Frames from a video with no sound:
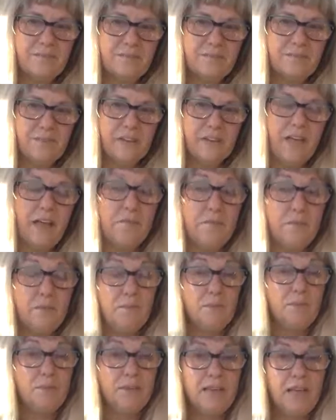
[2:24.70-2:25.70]
a lot of
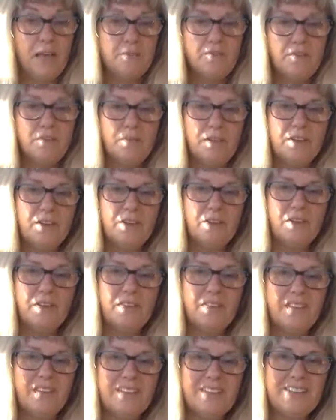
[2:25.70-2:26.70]
people became familiar
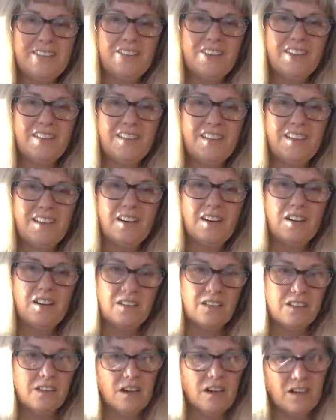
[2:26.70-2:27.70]
with it during the
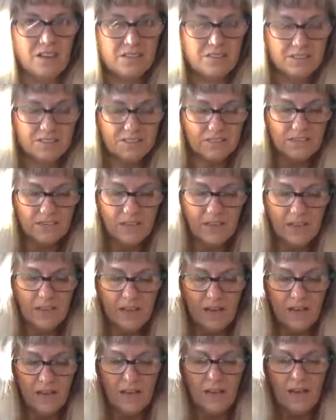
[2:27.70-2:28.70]
Holocaust.
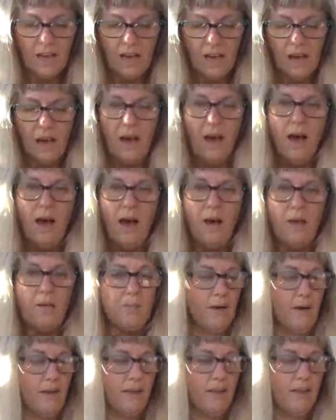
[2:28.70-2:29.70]

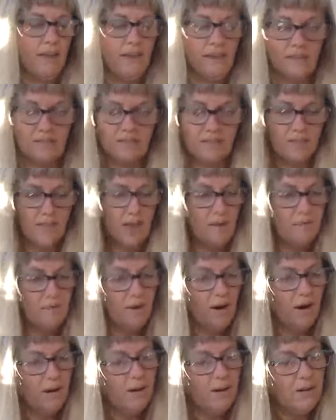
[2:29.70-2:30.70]
But so that
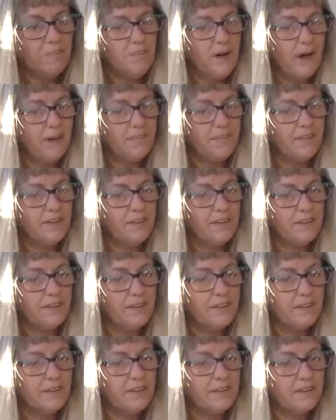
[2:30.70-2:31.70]
part about
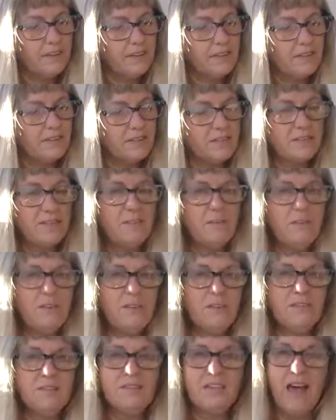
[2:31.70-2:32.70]
is a symbol
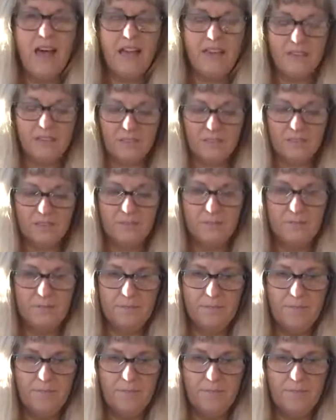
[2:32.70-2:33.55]
of Zionism.